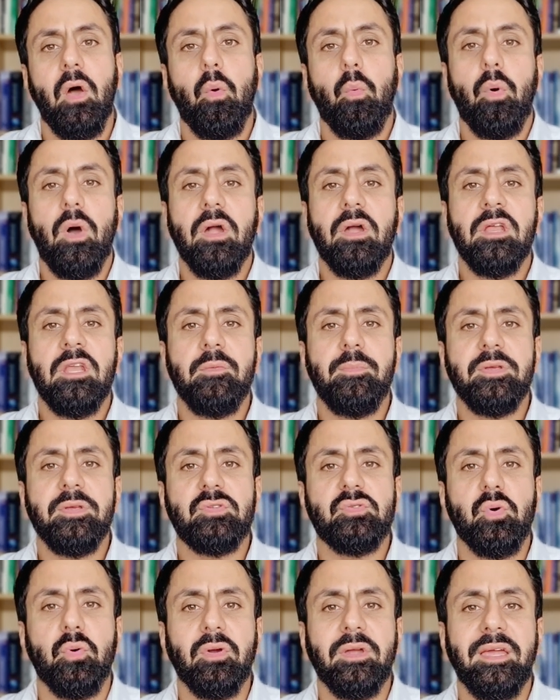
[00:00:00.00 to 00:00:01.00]
We're going to be
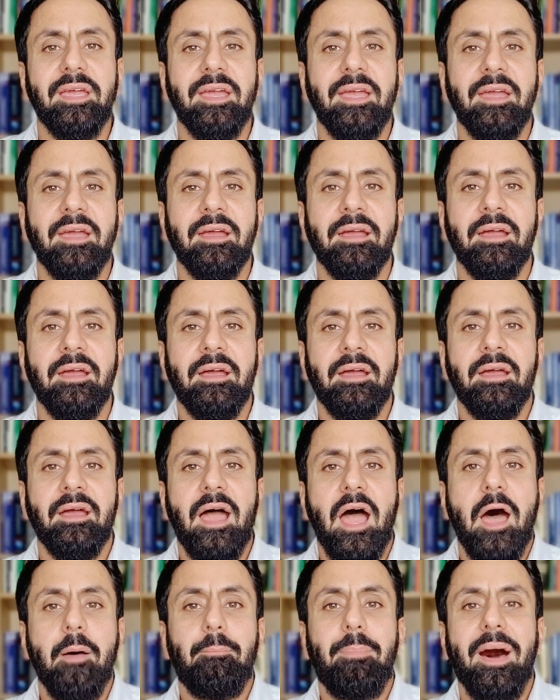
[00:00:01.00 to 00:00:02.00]
talking
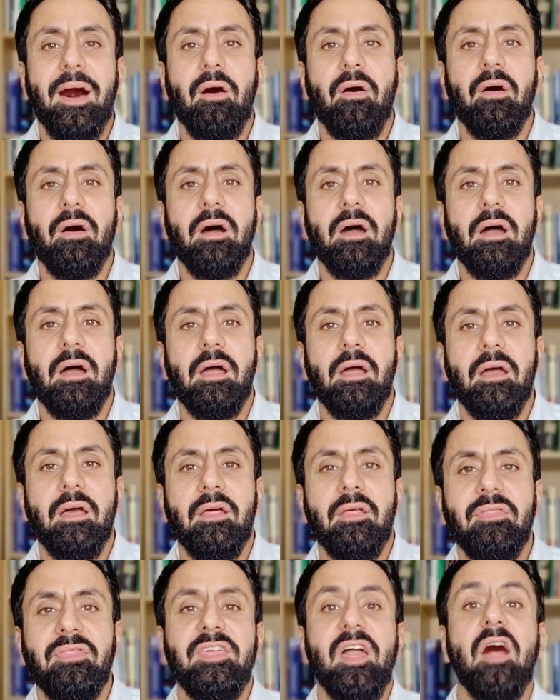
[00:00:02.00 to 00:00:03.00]
about
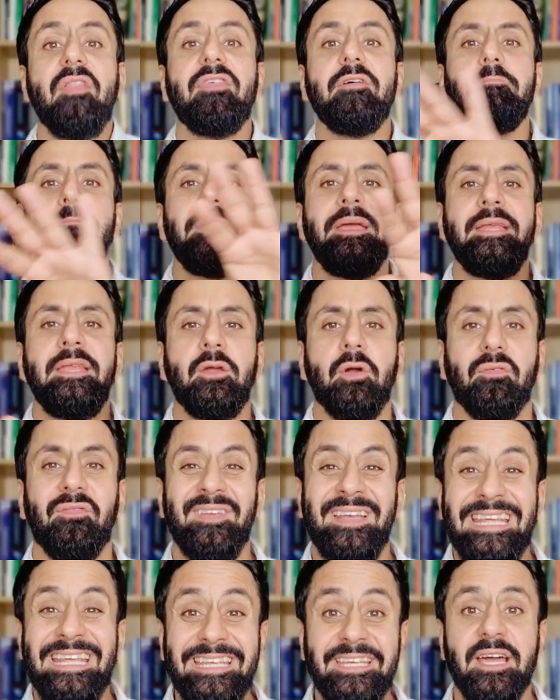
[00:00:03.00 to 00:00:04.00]
the other meaning of
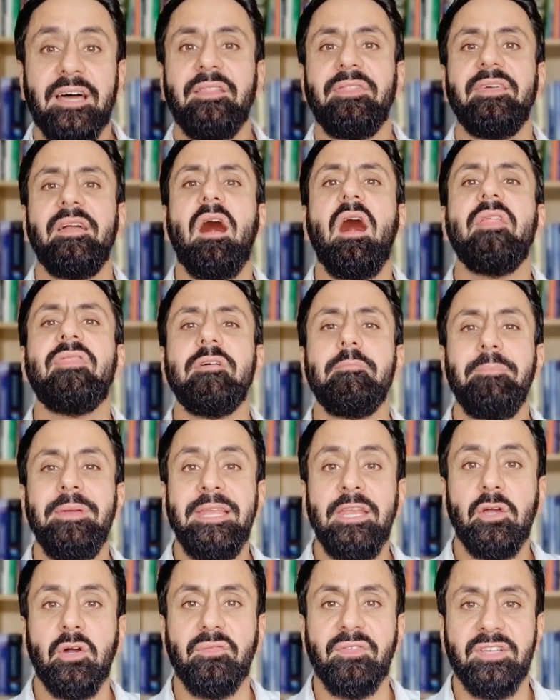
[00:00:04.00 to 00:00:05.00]
niyyah, the other
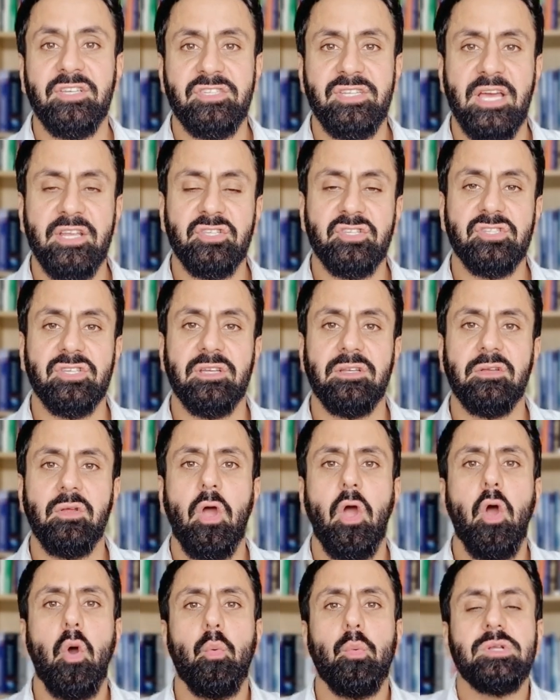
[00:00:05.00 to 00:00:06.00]
meaning of intention,
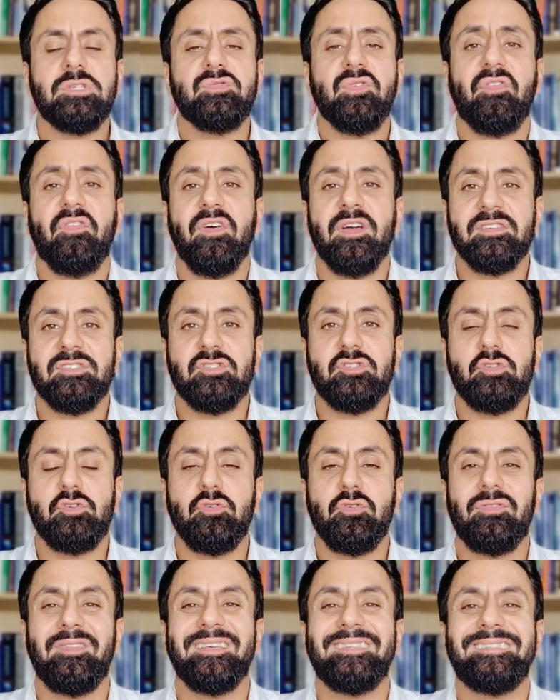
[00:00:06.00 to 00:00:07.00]
which refers
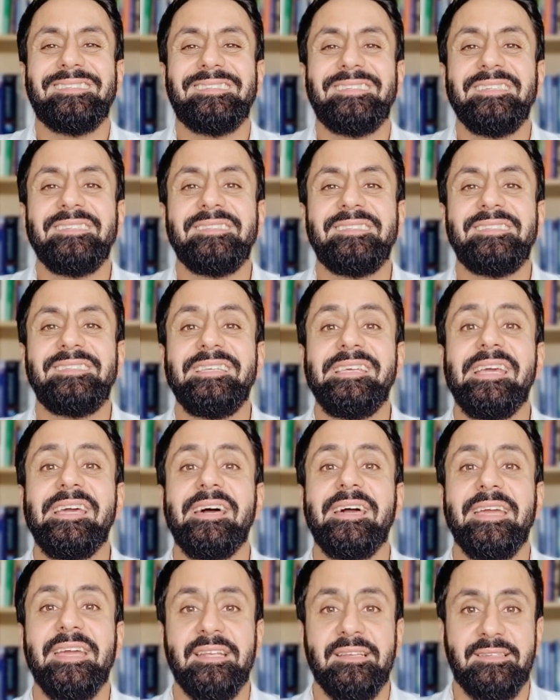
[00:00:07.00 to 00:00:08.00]
to the
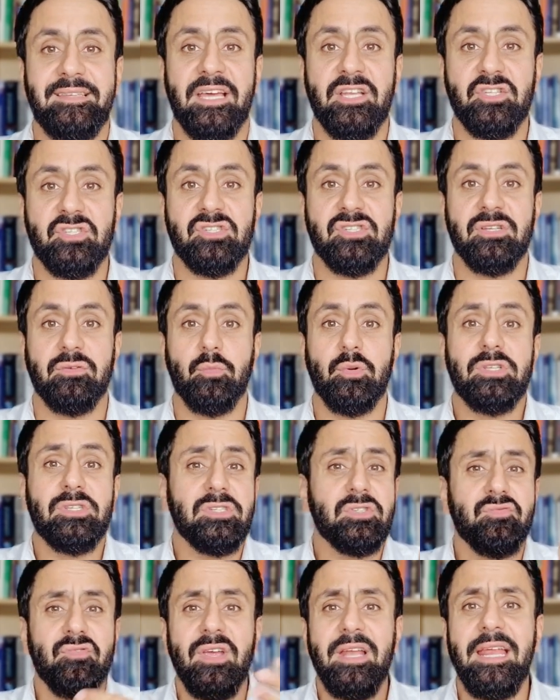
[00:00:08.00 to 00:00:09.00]
sincere intention, which
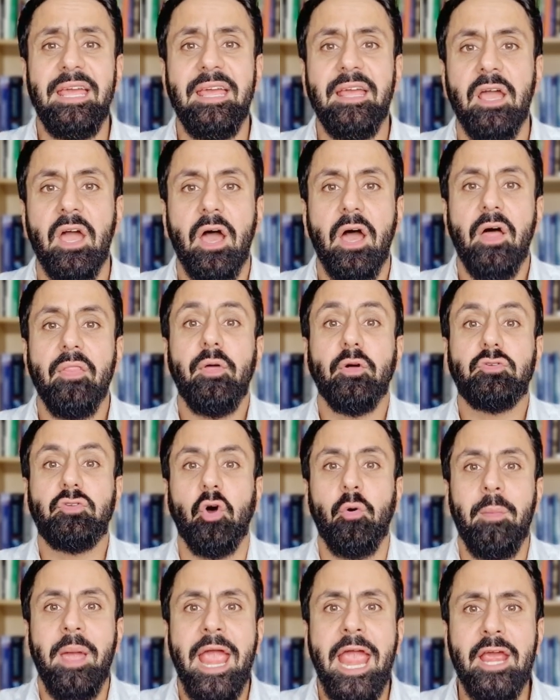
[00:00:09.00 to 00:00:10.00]
is really the
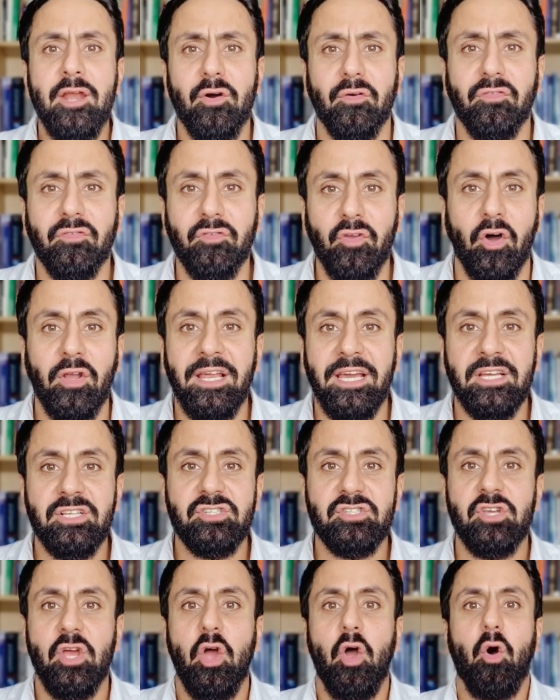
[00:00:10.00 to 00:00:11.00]
domain of
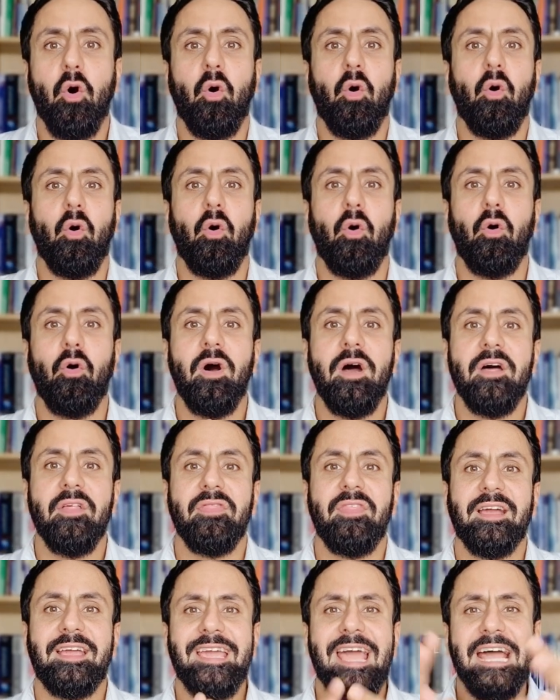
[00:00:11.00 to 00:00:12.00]
knowledge or
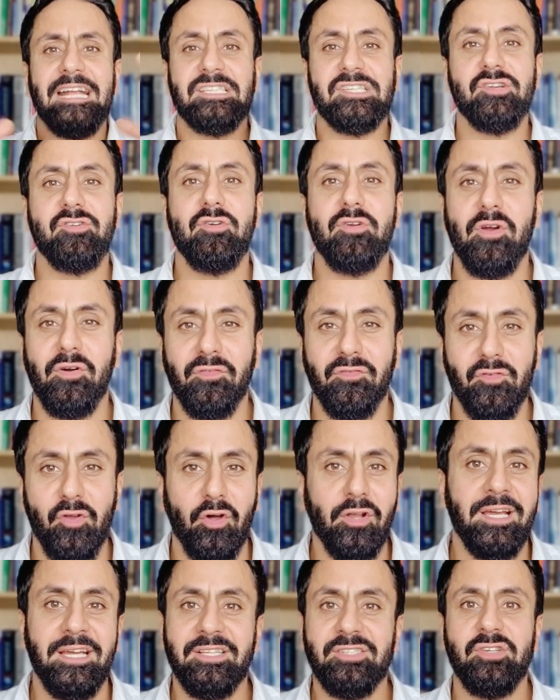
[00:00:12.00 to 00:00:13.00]
the category of
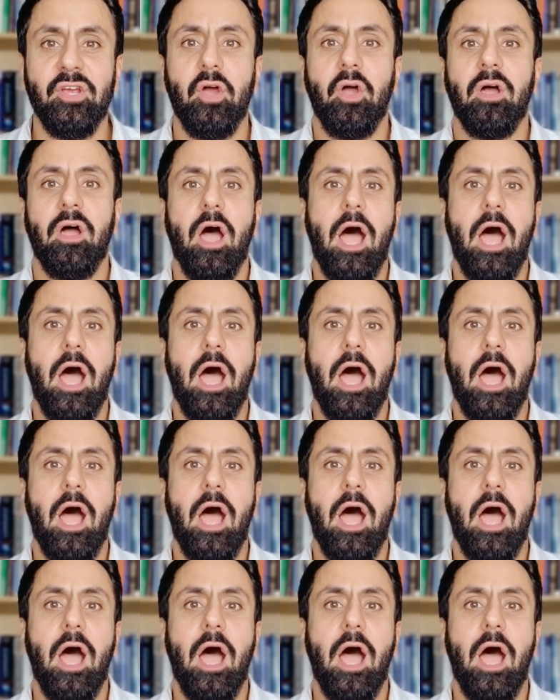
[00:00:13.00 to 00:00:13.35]
knowledge